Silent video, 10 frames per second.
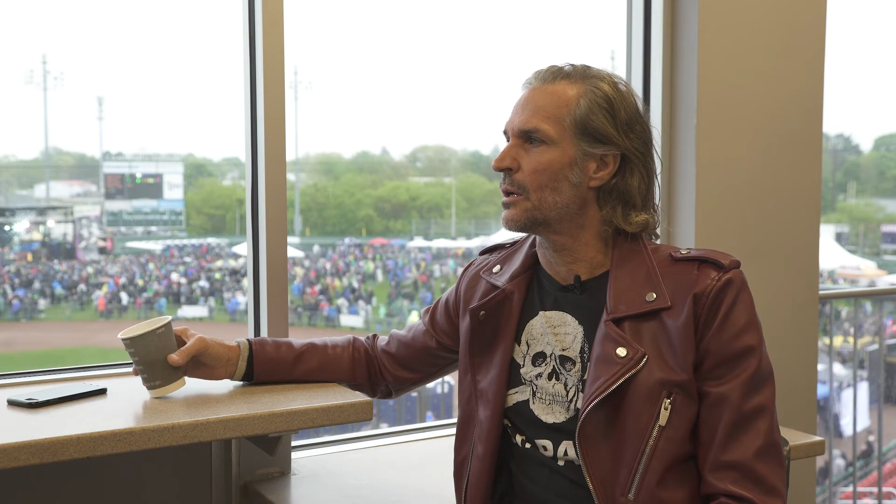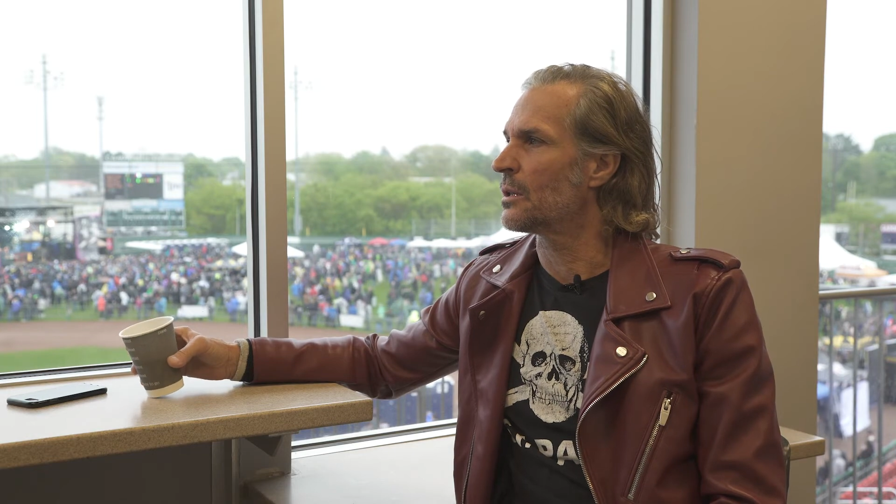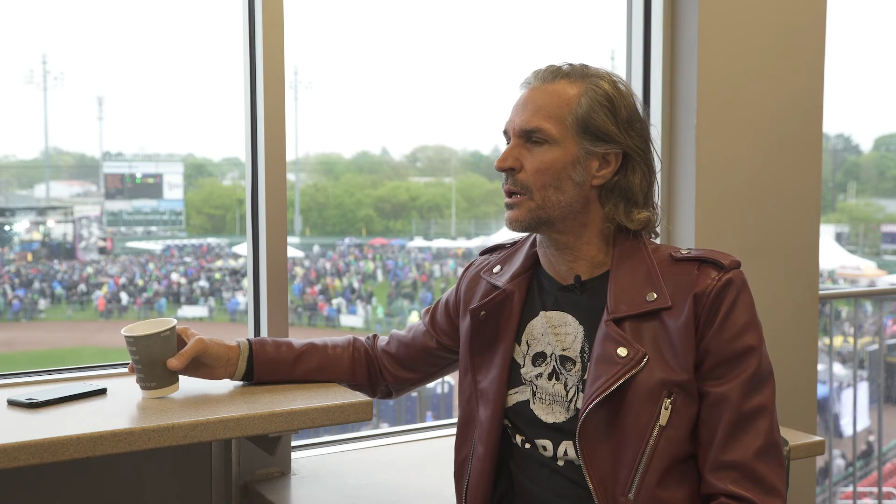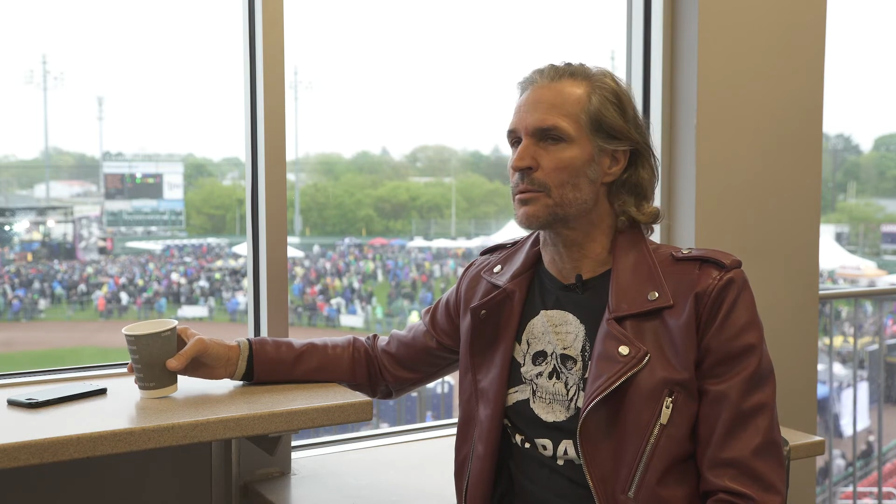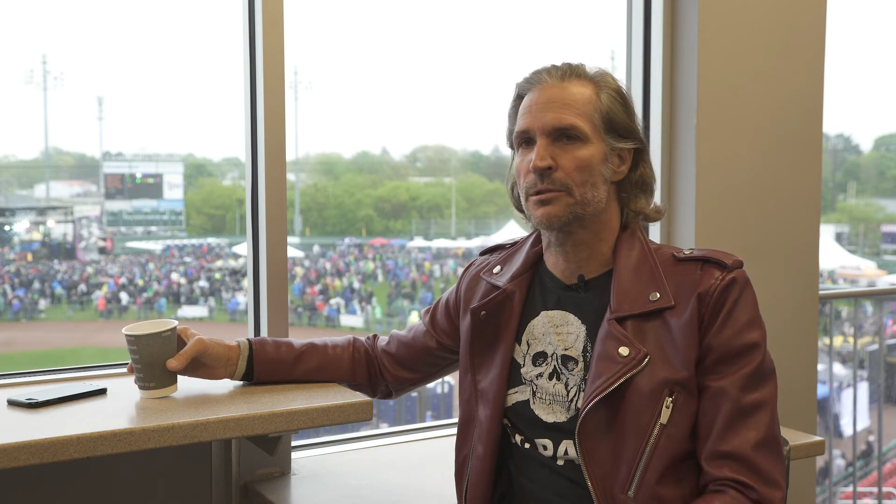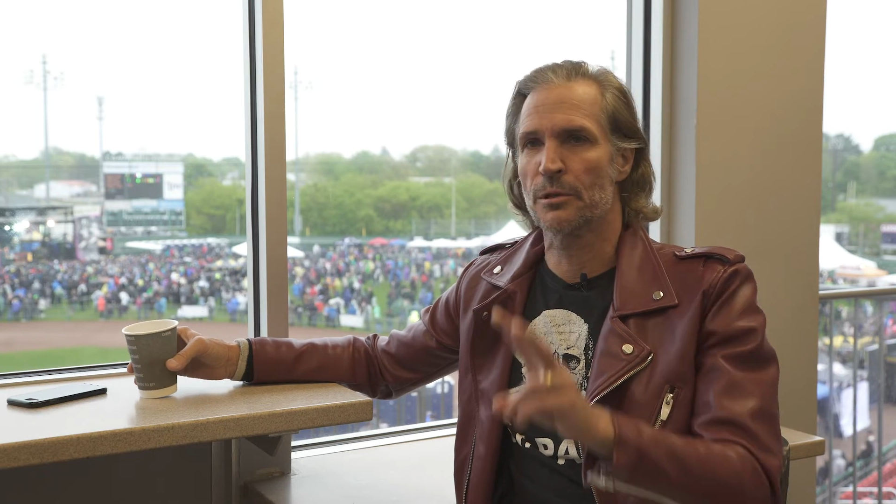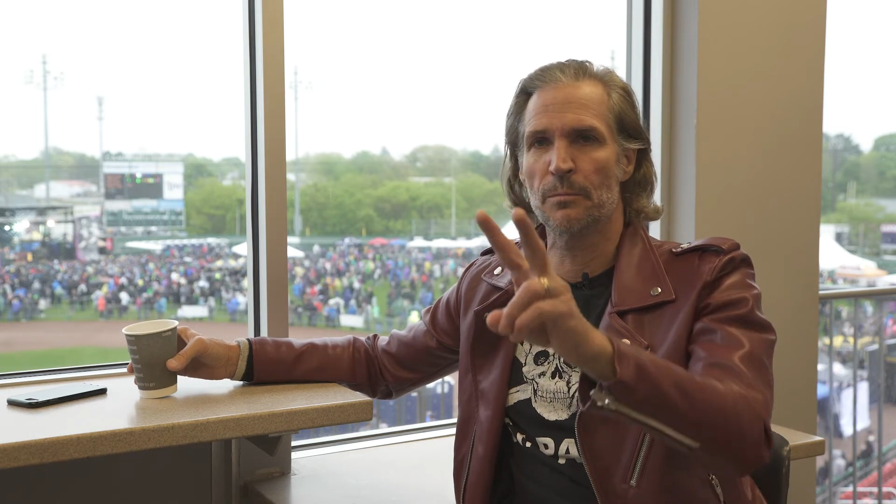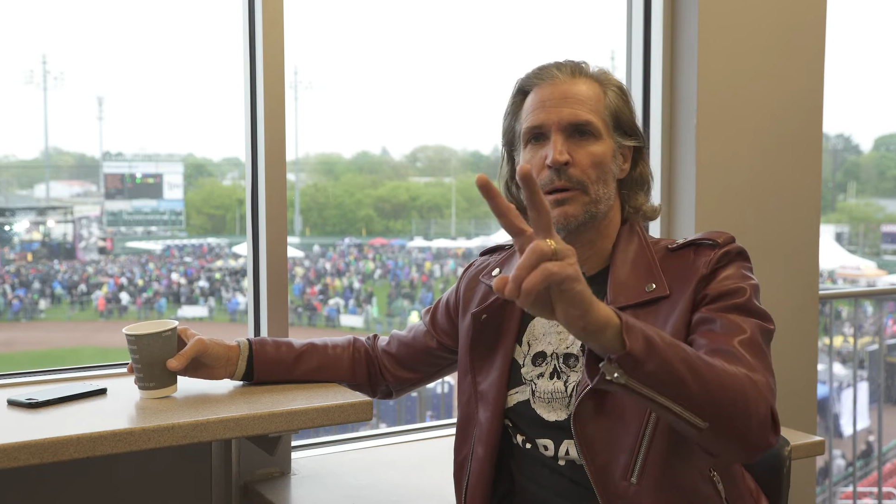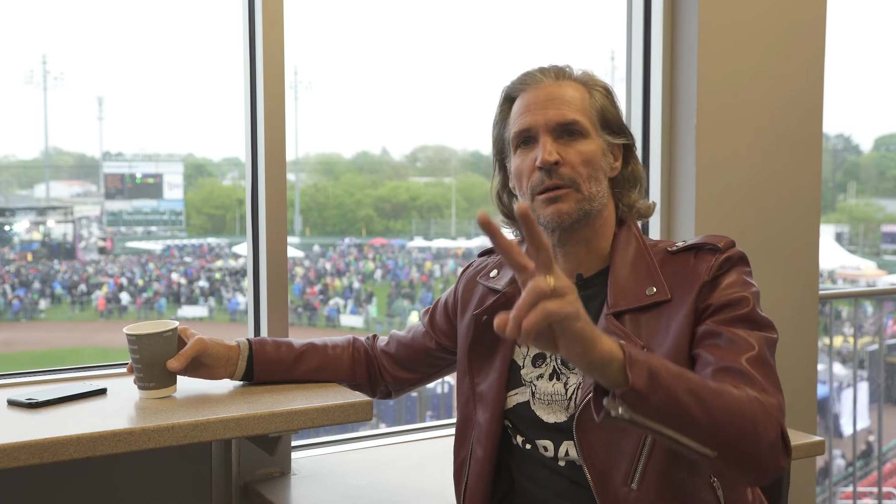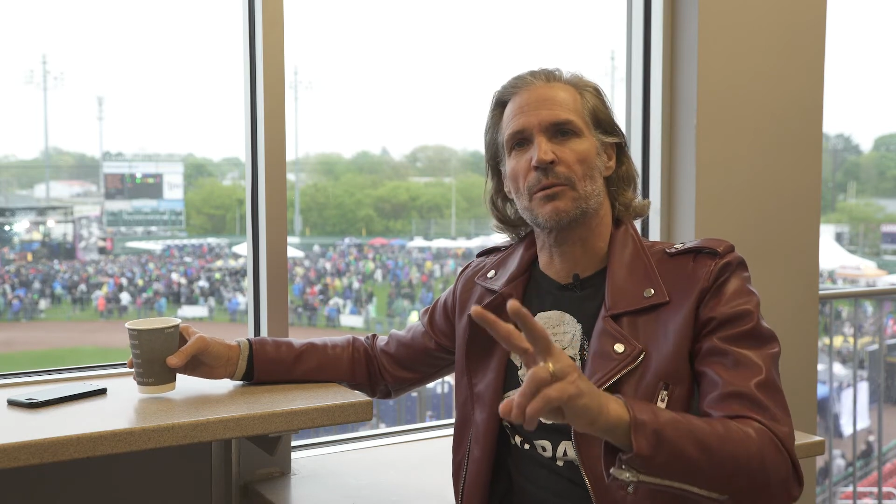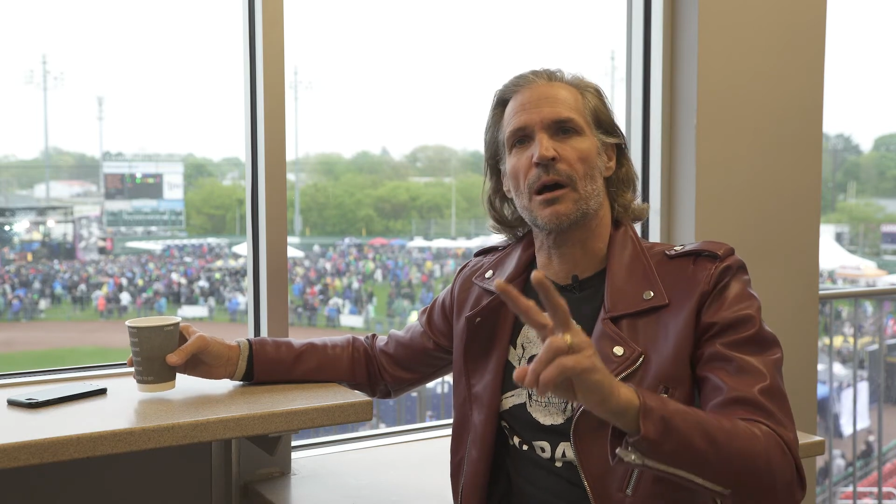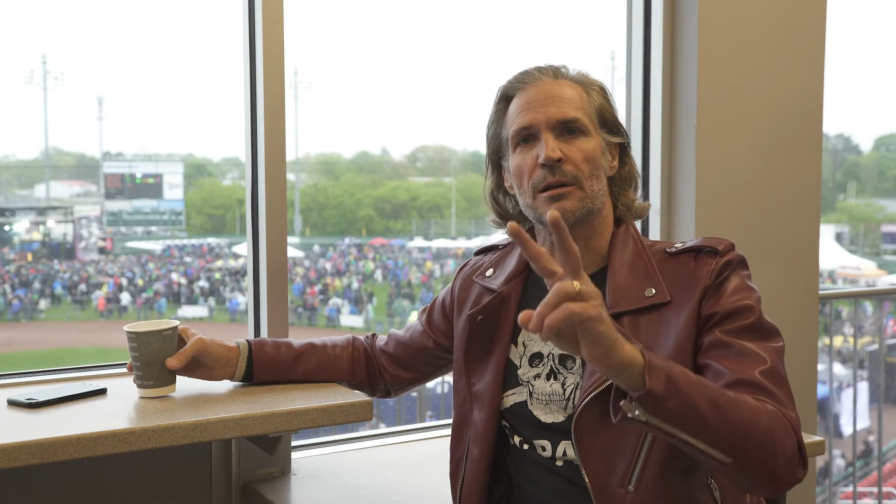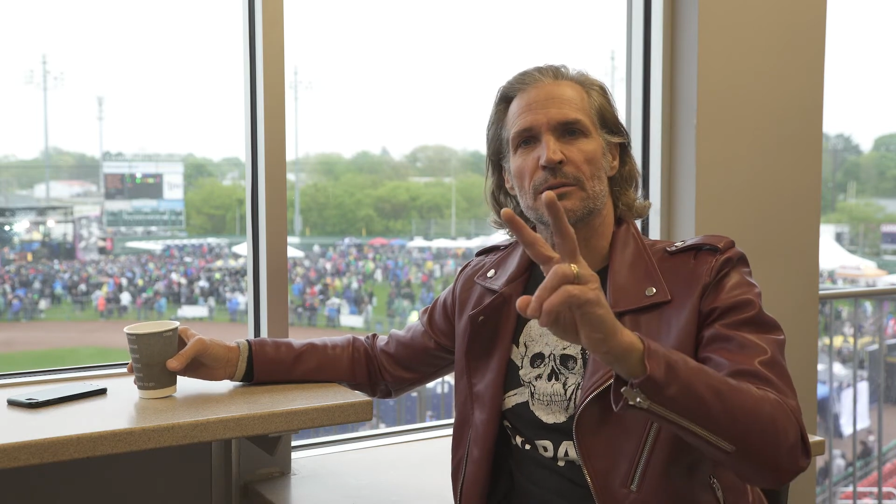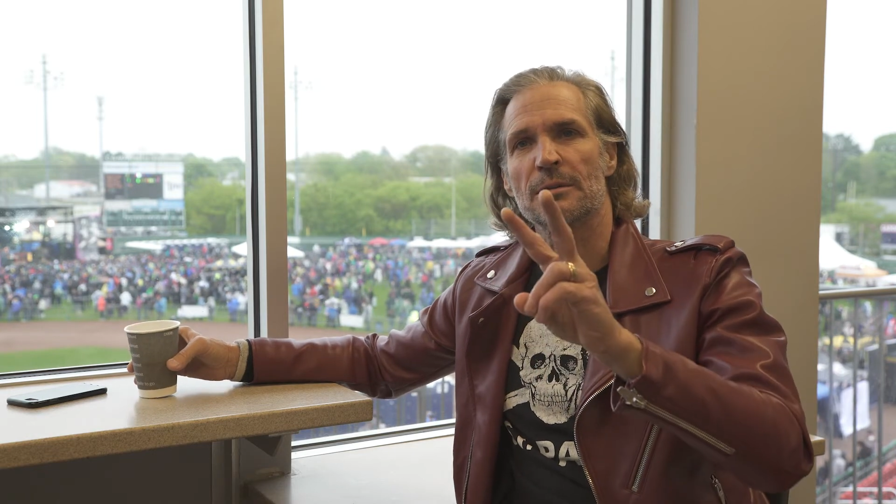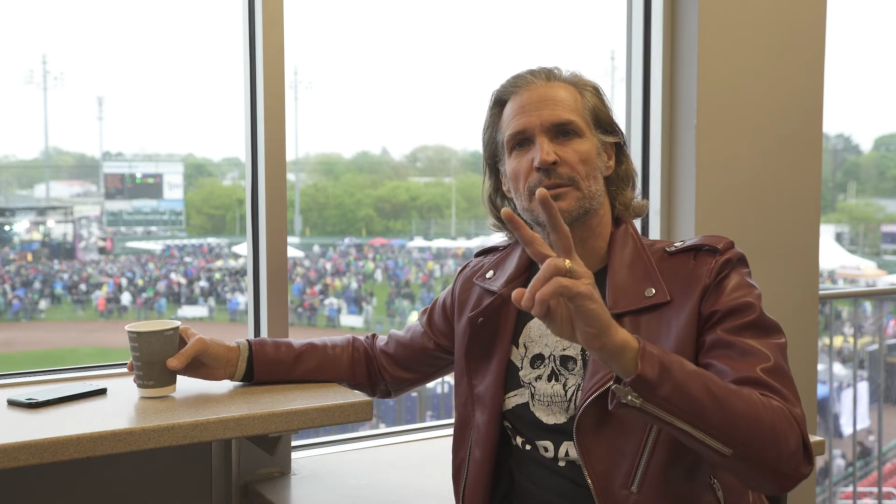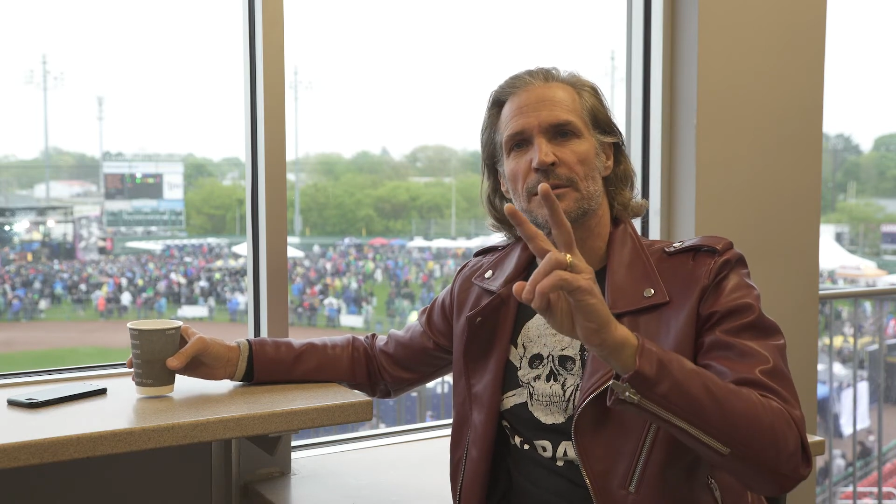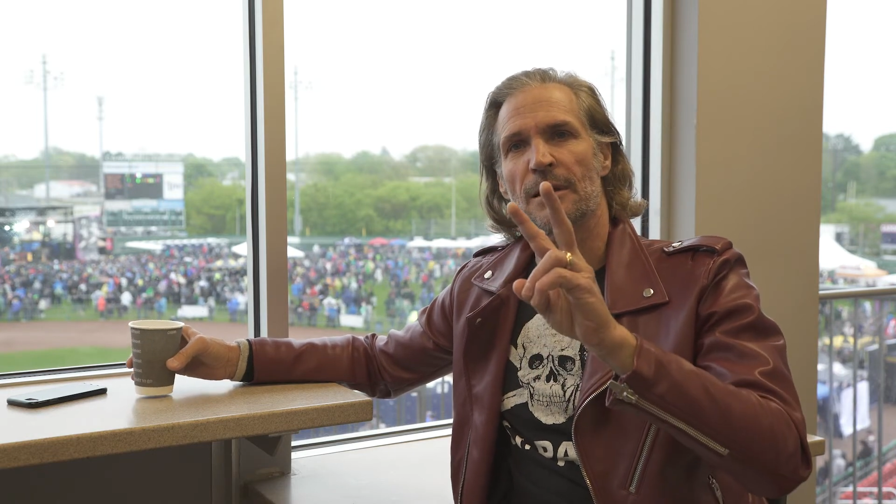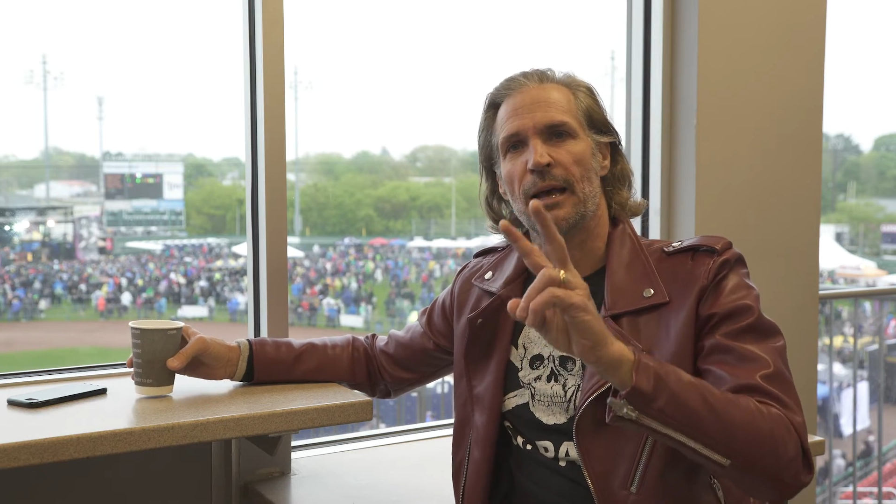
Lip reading: there was 2 punk rockers